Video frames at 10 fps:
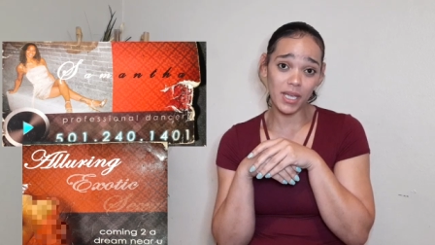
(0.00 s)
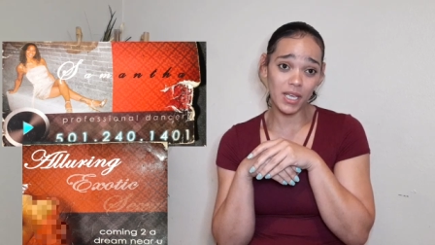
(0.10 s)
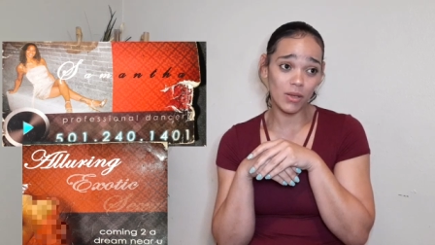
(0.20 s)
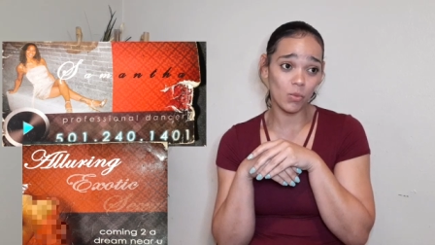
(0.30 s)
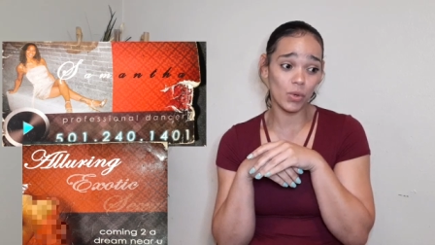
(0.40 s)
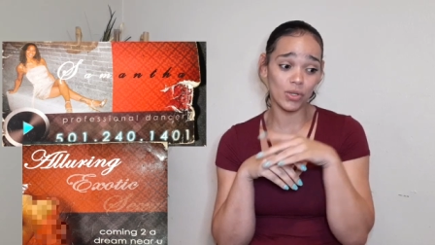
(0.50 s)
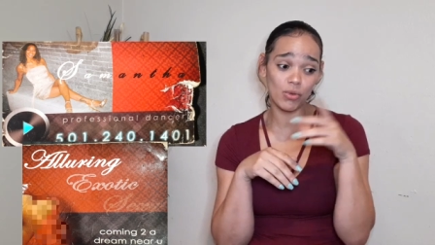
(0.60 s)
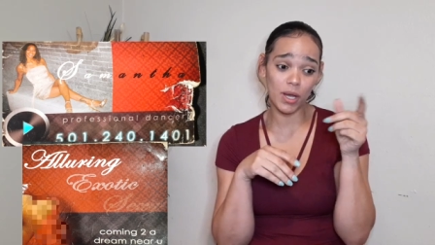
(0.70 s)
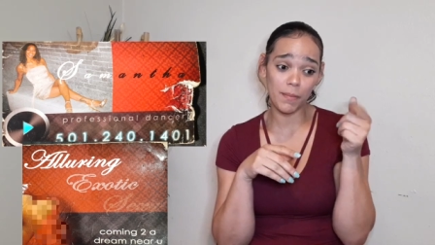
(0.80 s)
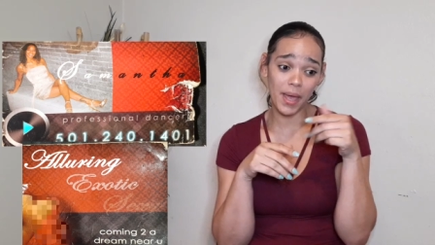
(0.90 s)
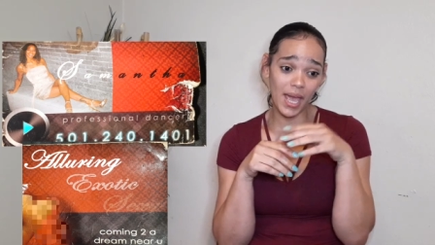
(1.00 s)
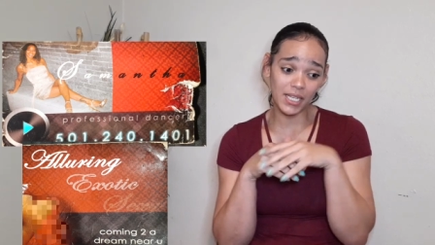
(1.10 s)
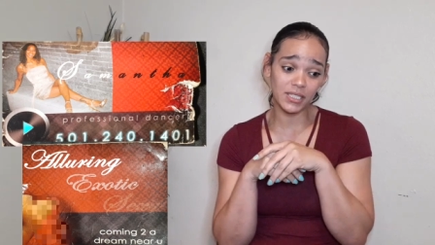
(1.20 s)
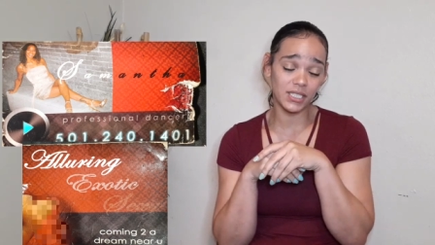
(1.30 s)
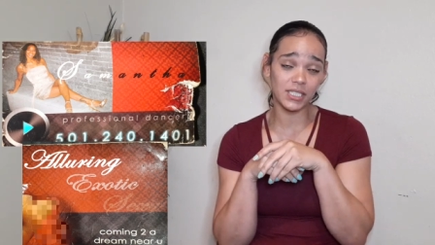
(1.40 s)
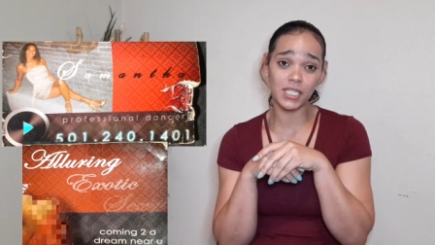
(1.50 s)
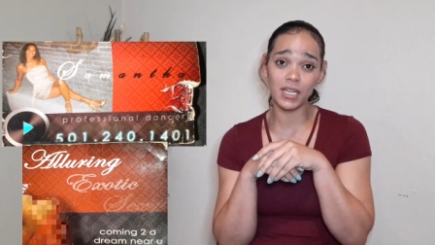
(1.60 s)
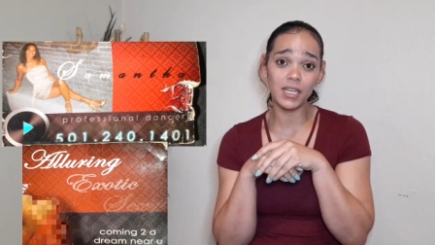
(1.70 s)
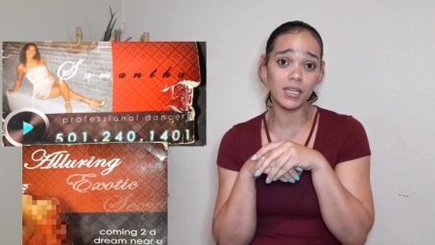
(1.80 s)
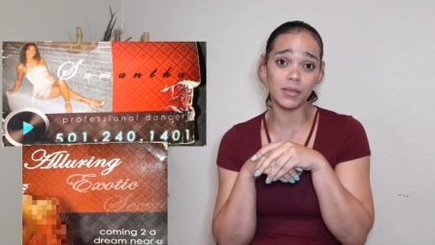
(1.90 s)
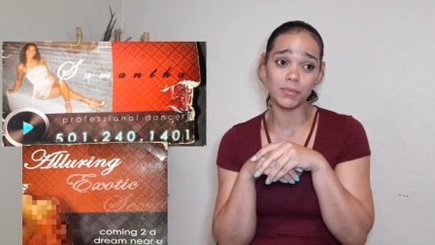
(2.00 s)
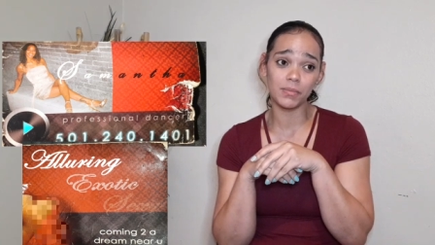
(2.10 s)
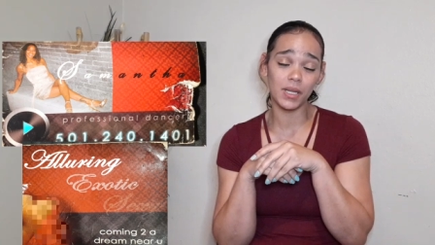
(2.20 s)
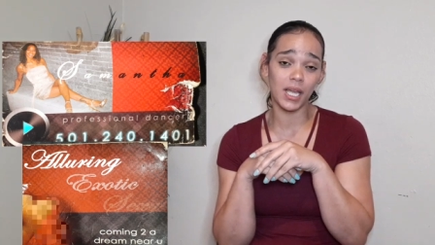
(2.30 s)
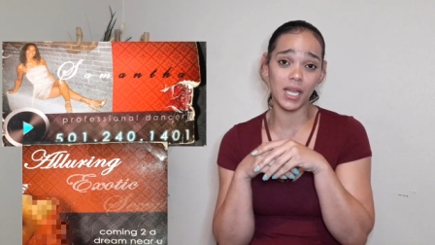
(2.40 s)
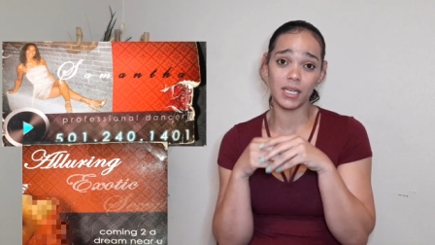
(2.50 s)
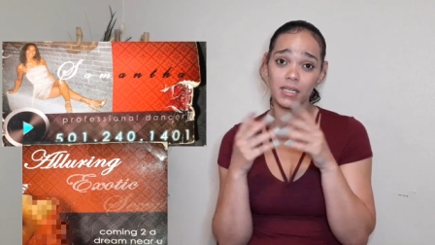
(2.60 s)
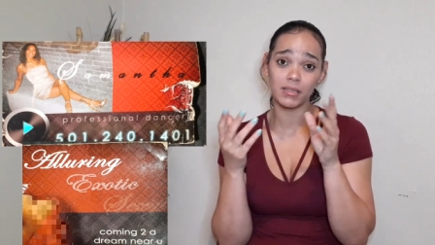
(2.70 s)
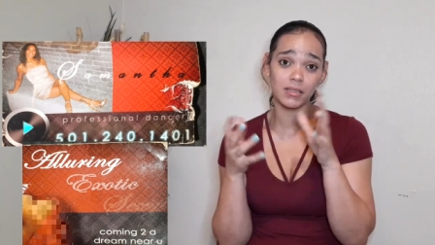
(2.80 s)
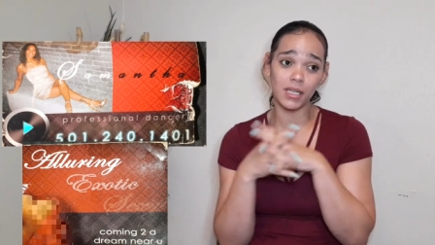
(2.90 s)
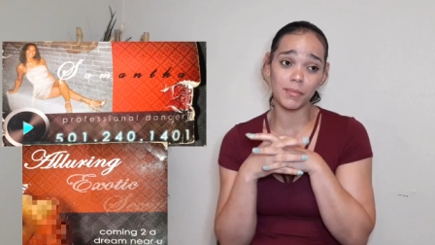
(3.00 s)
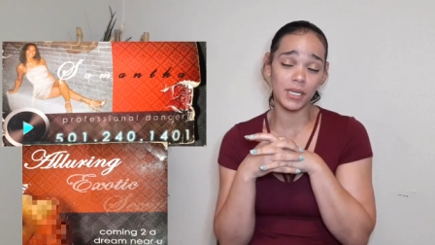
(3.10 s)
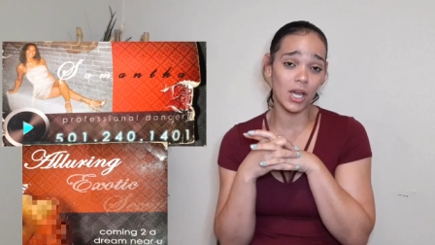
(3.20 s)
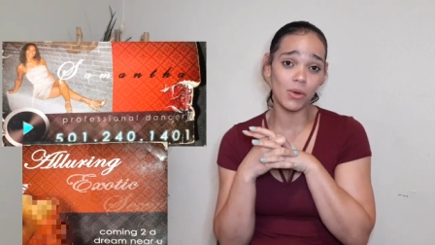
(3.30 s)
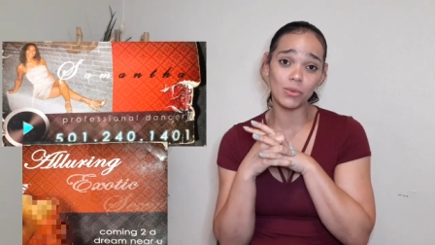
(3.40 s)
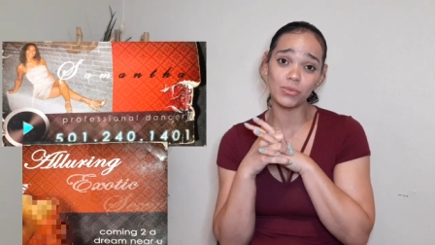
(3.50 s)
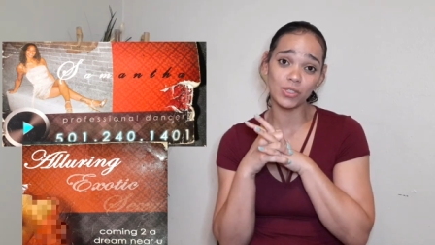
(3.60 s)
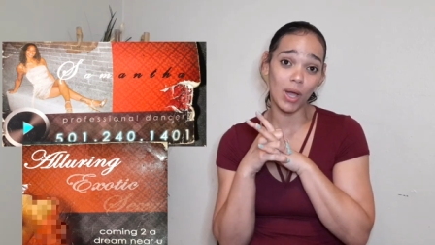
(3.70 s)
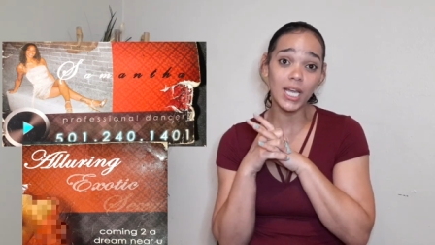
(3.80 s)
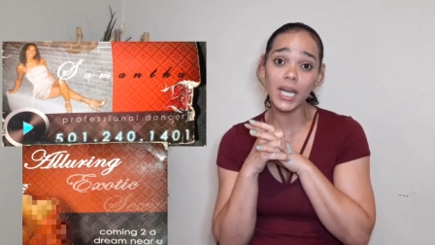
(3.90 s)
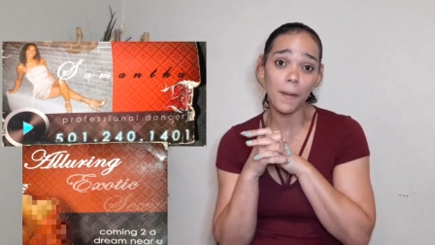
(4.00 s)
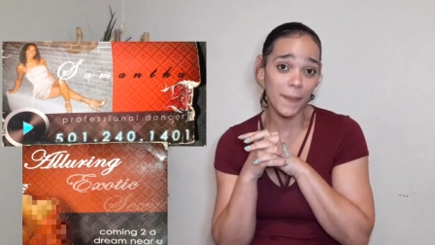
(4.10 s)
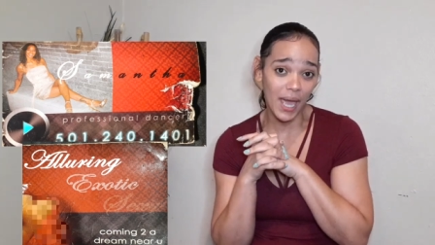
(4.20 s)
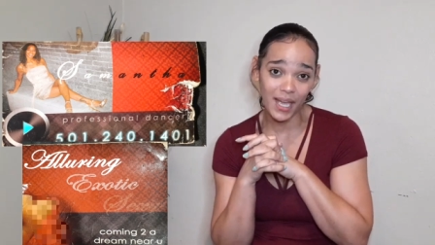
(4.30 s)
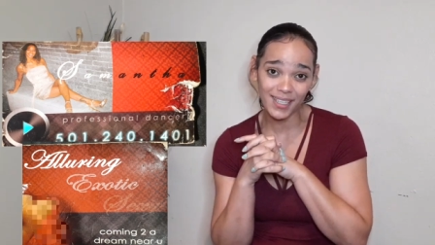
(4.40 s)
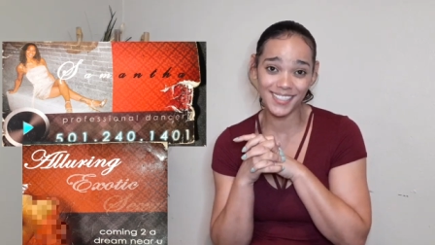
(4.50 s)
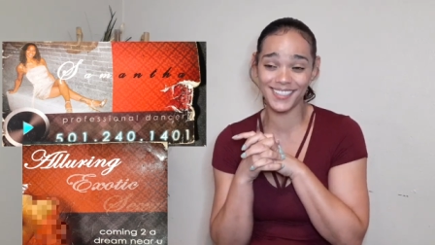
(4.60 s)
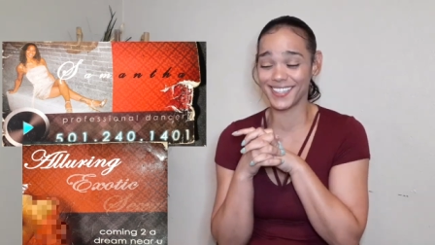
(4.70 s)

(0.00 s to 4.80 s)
me when you come back to this club and let me know so I can come back